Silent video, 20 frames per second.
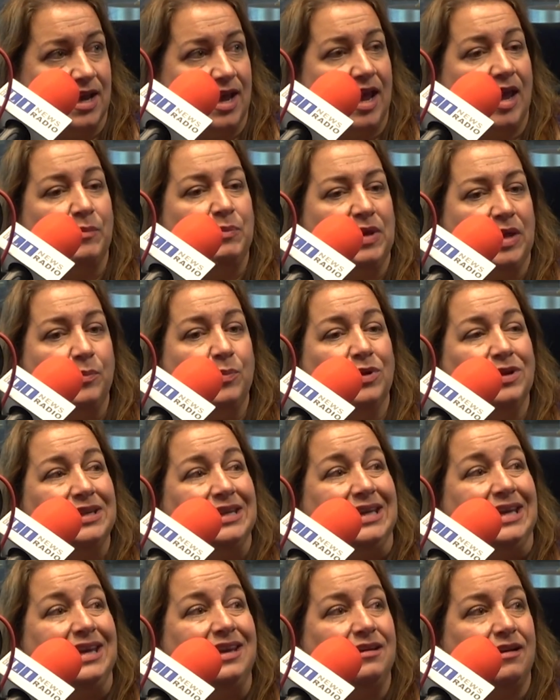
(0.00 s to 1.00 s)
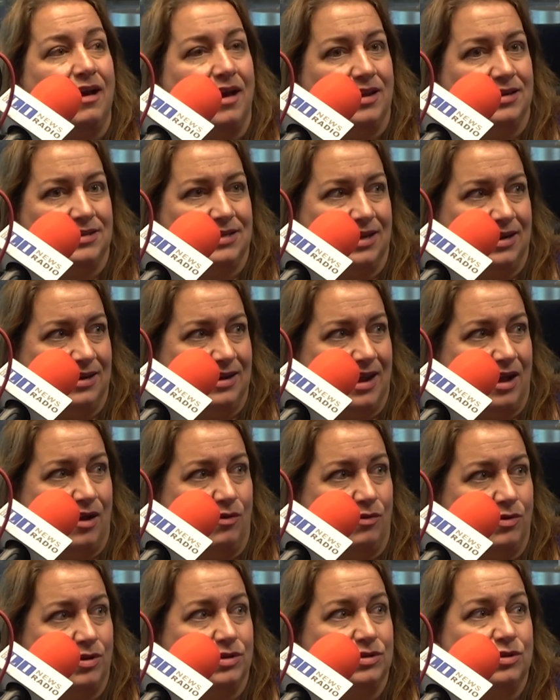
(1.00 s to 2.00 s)
and people need content
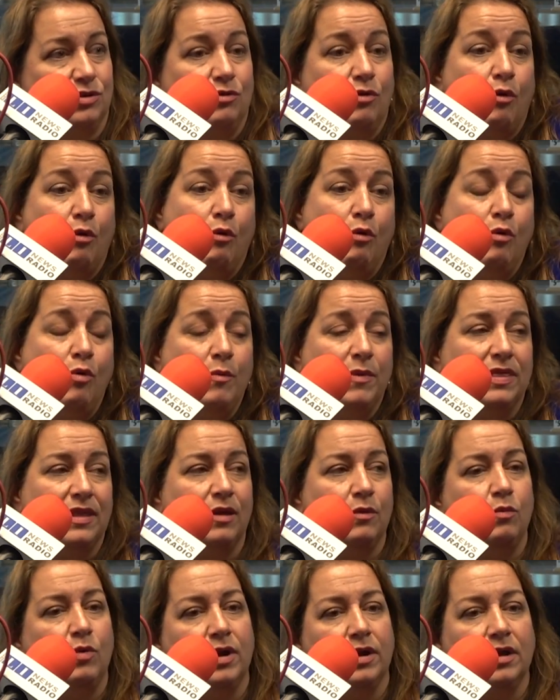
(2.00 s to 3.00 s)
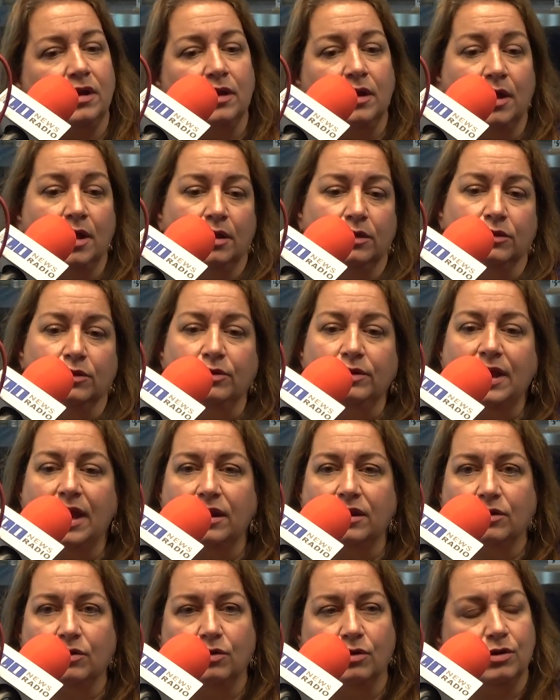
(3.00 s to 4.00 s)
now because they're home and they want to learn how
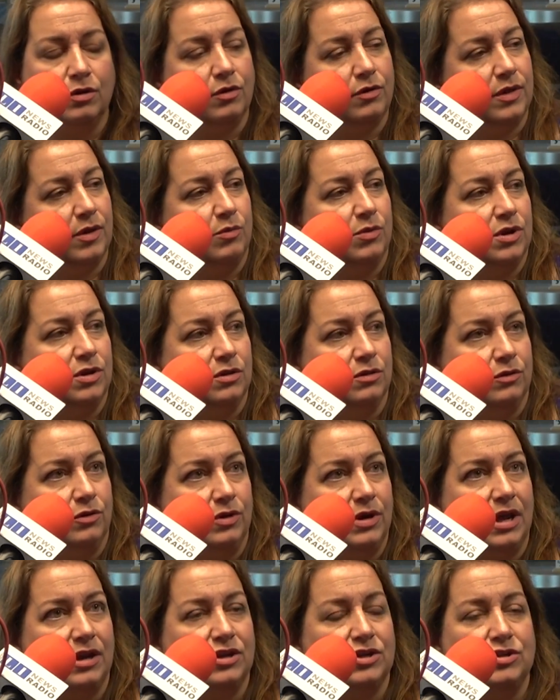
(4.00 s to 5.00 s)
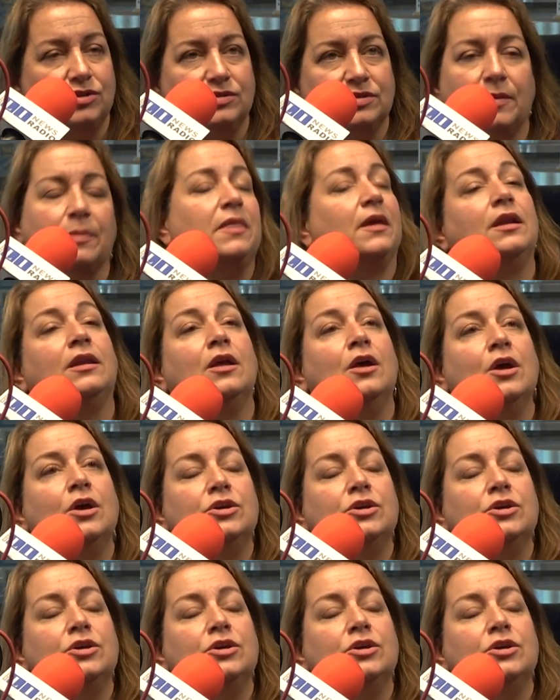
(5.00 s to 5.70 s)
to cook or they want to learn how to do something.